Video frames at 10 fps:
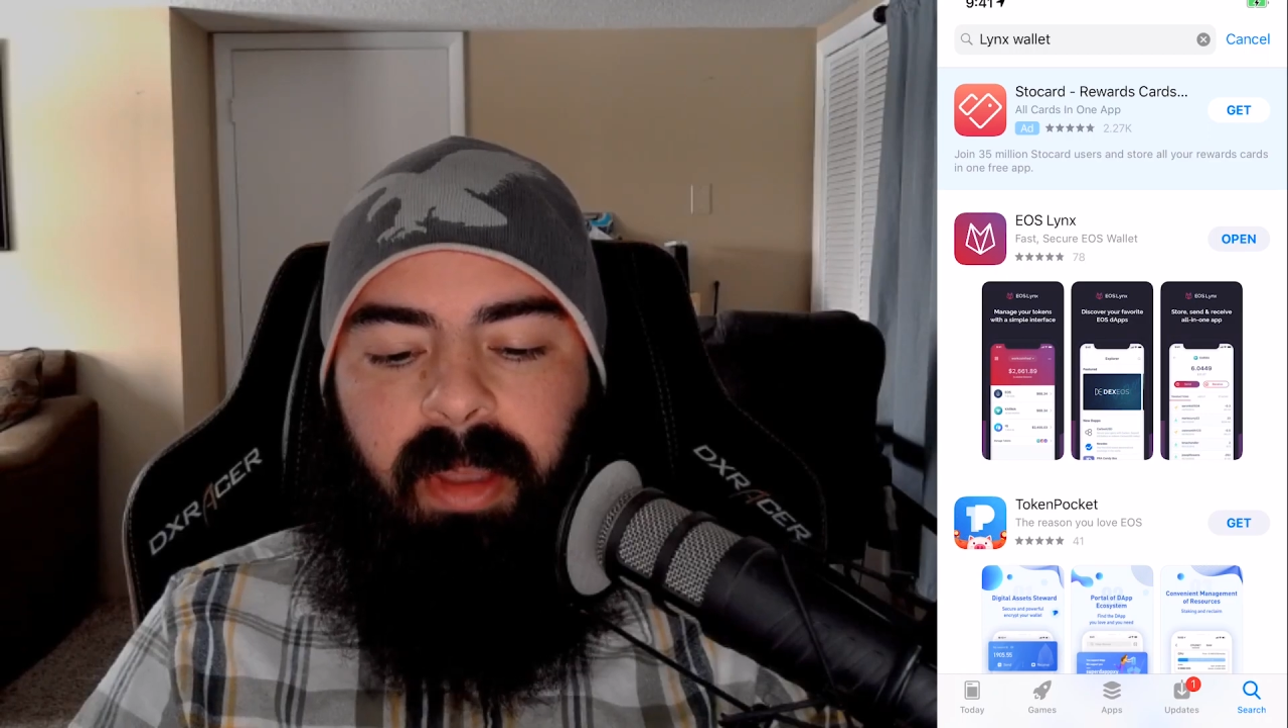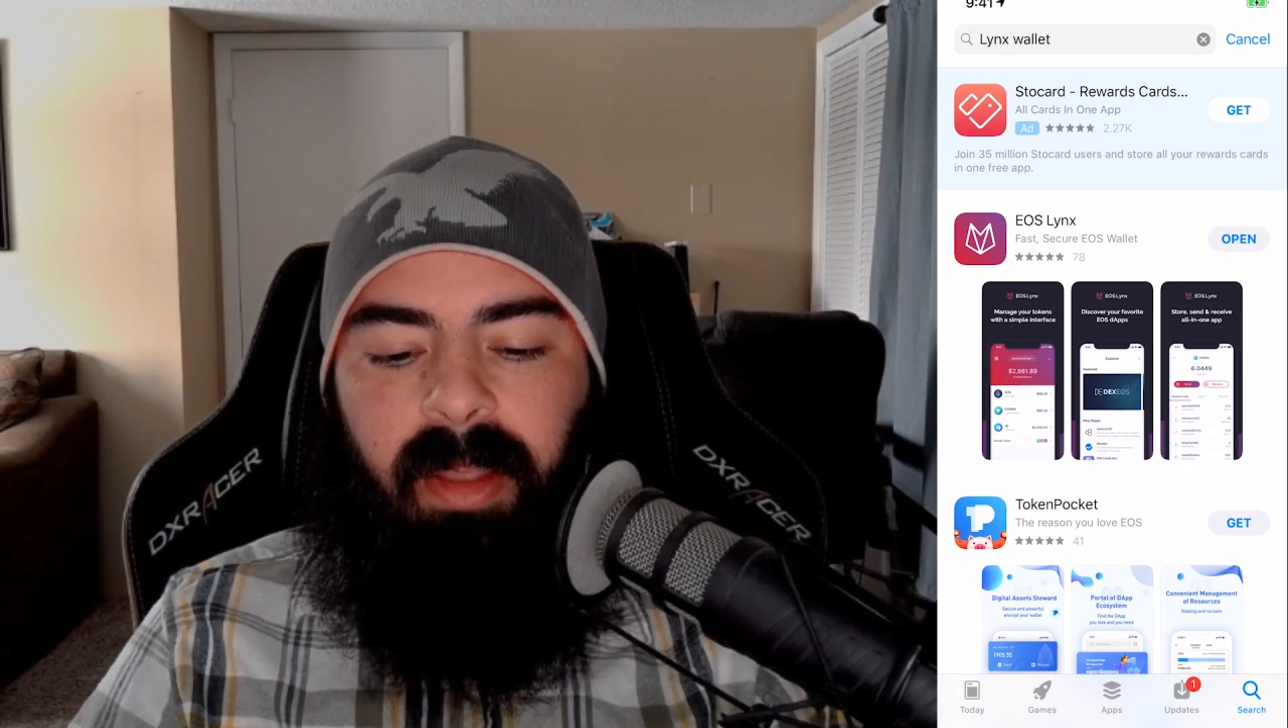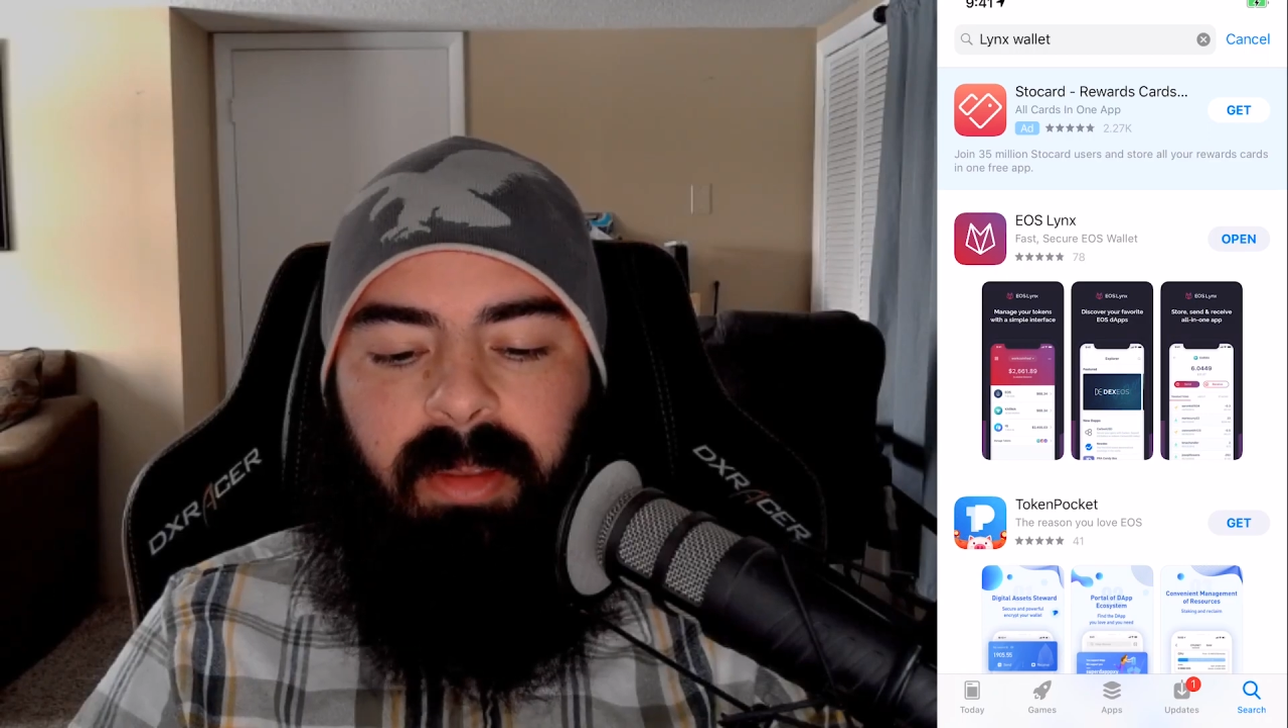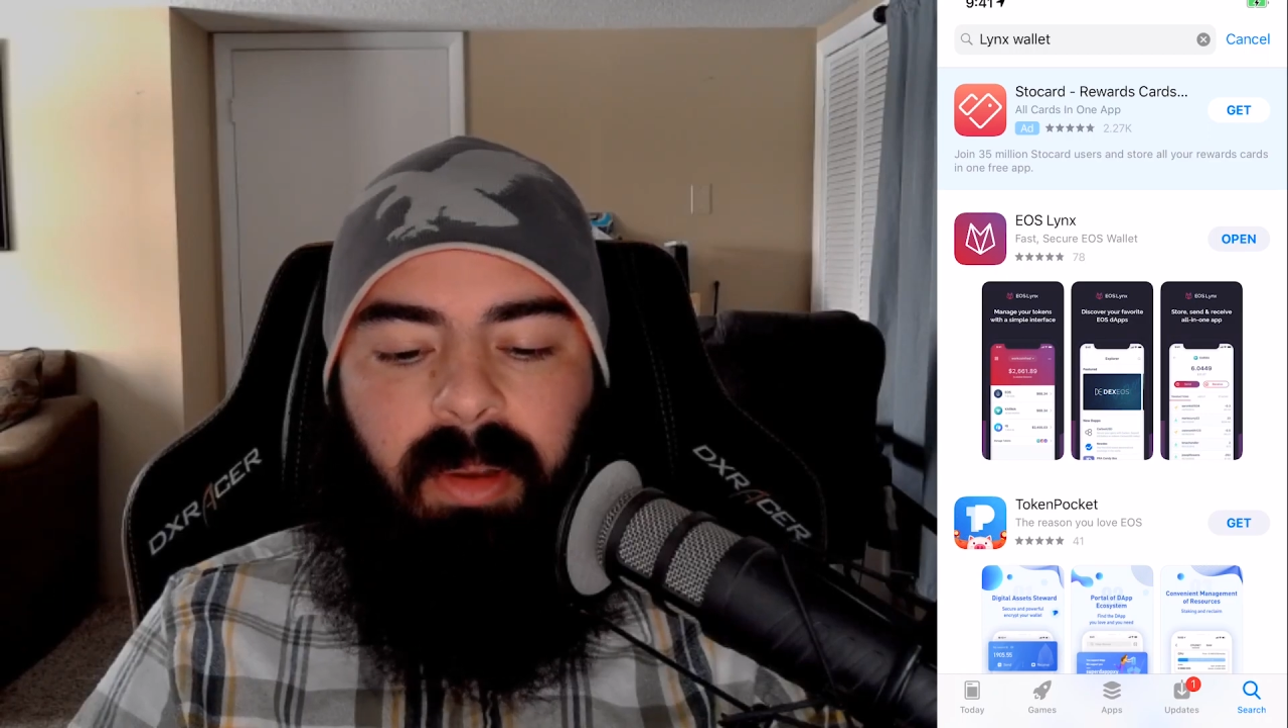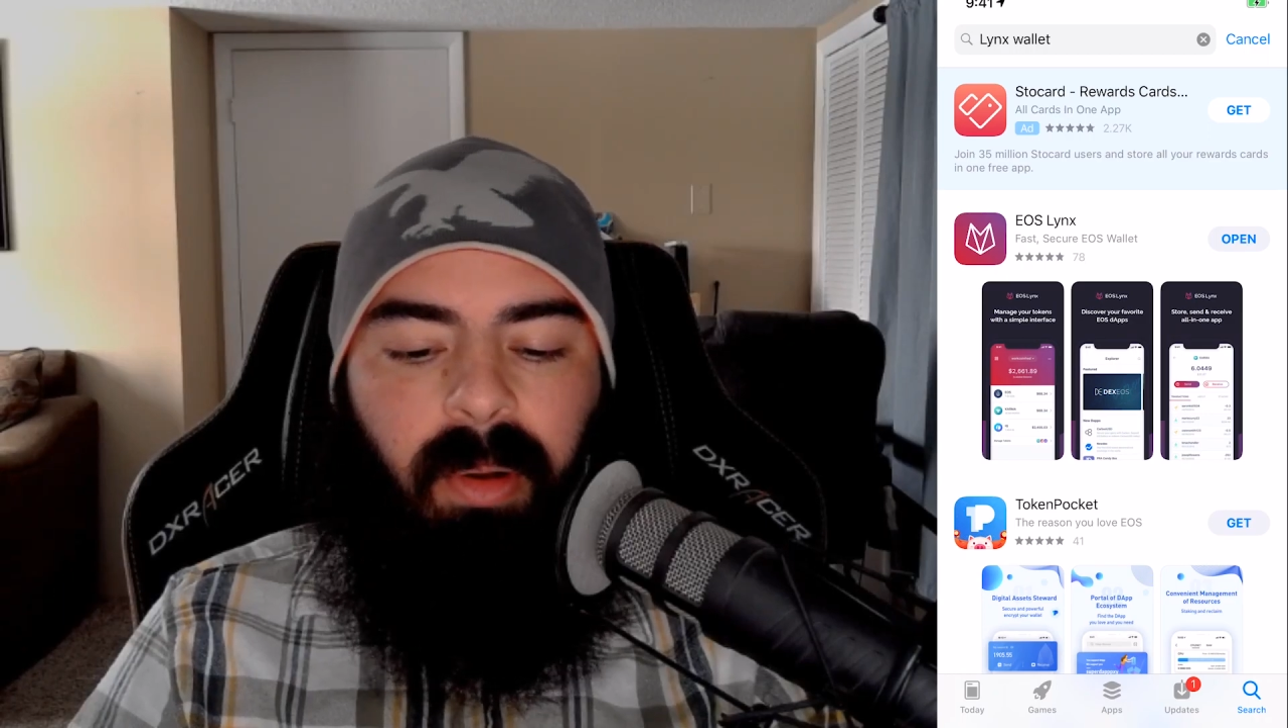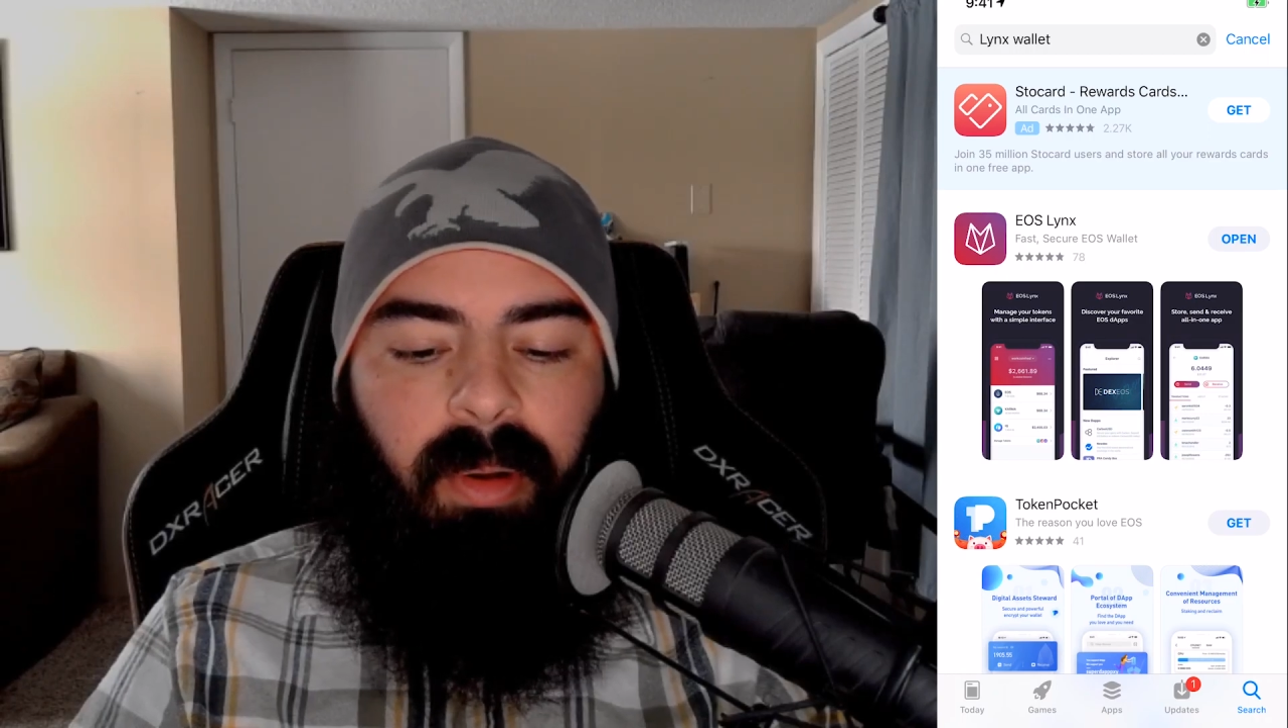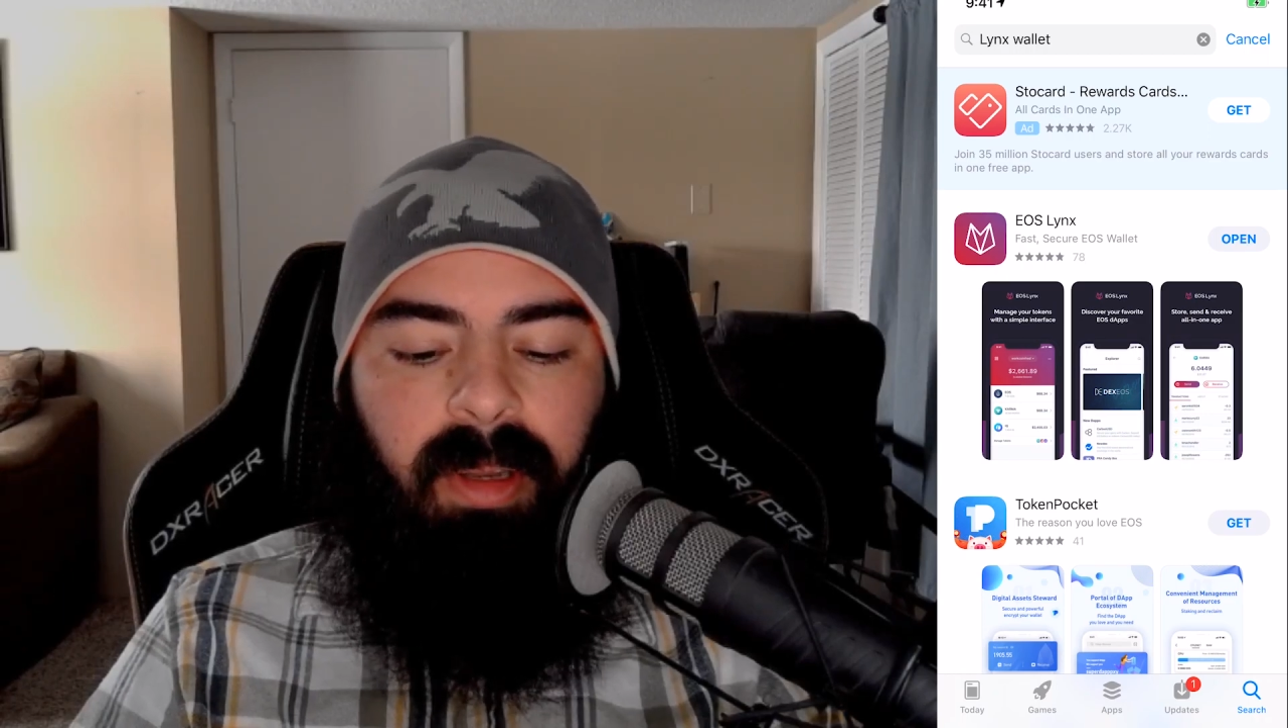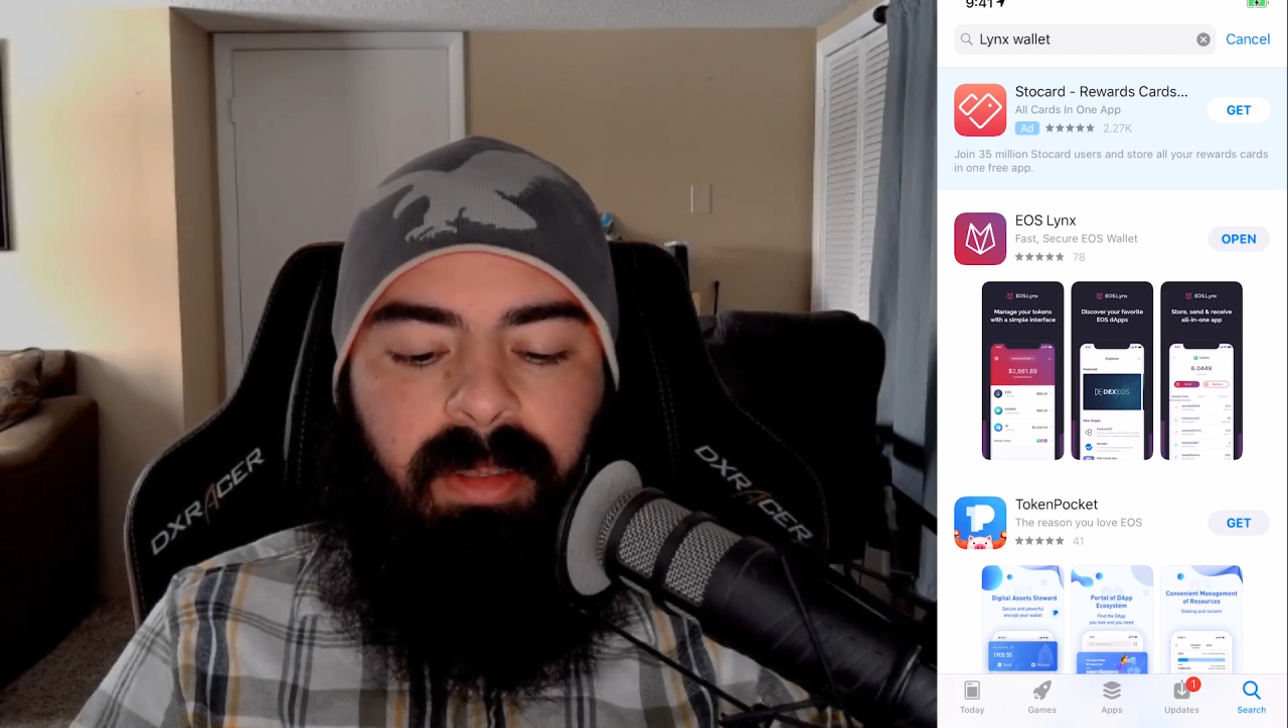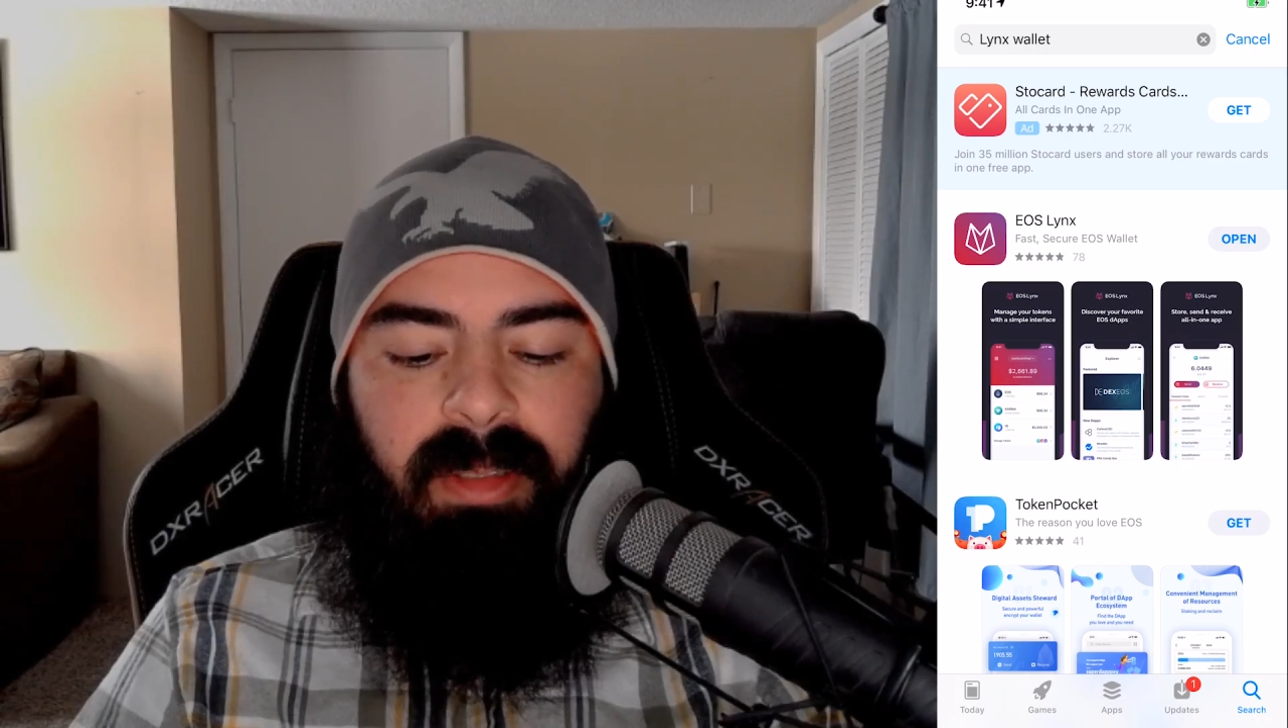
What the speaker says: at the current